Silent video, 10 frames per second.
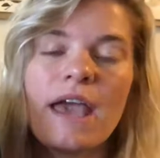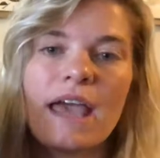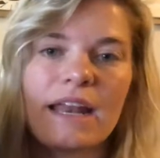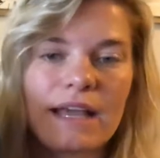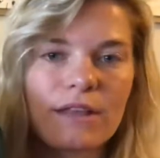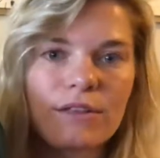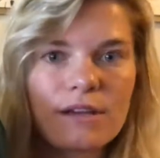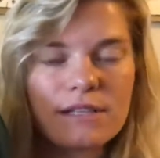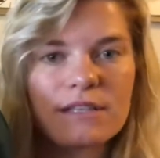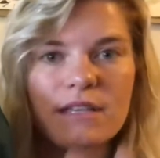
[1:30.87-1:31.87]
and I can look
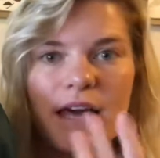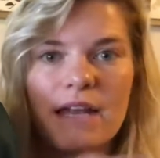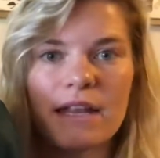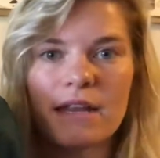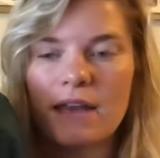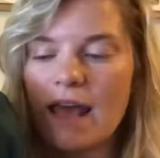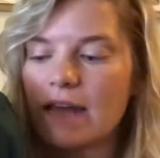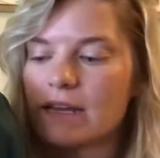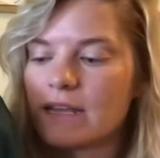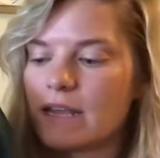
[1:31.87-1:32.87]
into that and
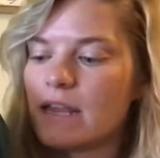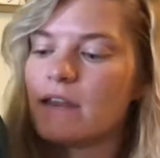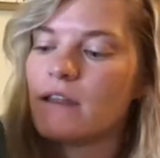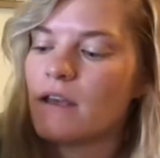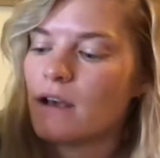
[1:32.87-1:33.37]
add it in